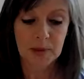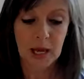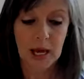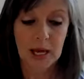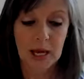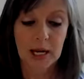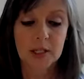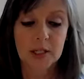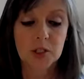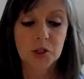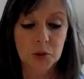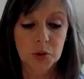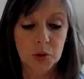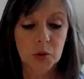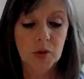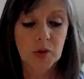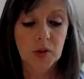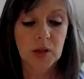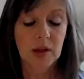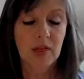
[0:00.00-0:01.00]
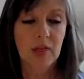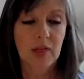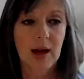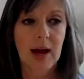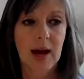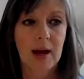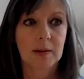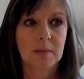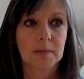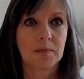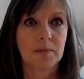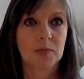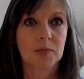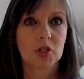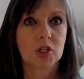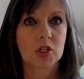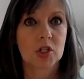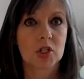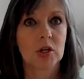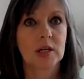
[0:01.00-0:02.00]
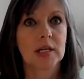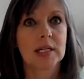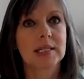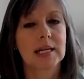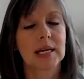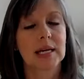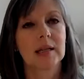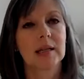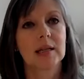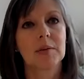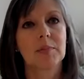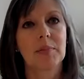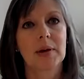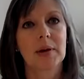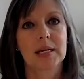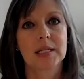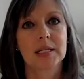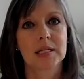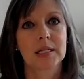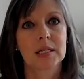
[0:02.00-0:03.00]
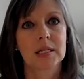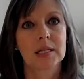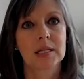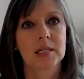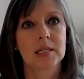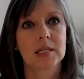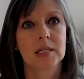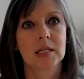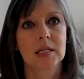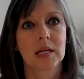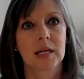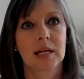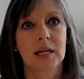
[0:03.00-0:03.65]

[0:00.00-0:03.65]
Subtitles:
And I do think that just on a daily basis,